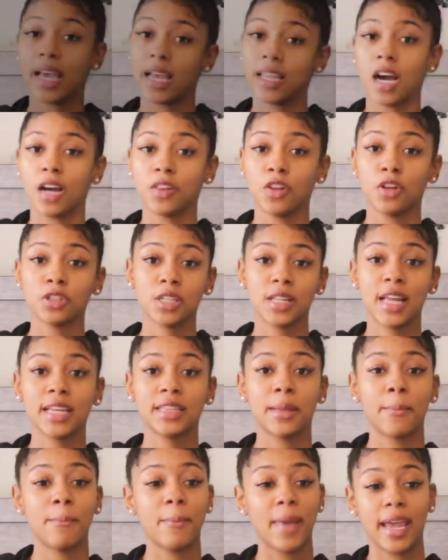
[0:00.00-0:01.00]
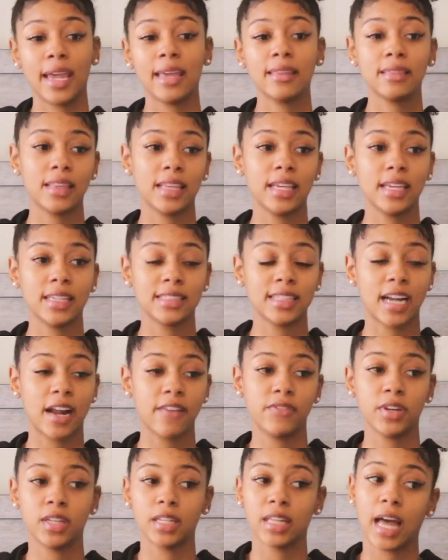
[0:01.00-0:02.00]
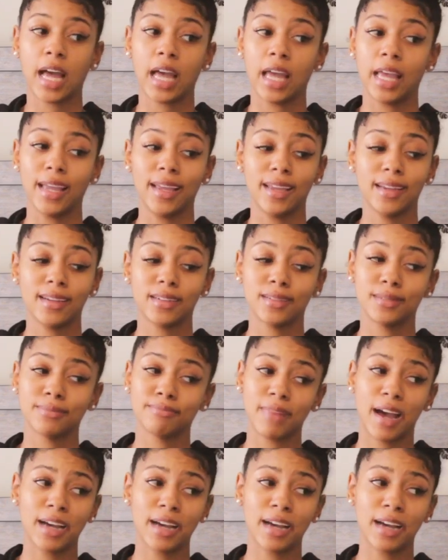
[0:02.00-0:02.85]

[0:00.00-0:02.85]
yeah, y'all, those are like the main things that I feel like when um,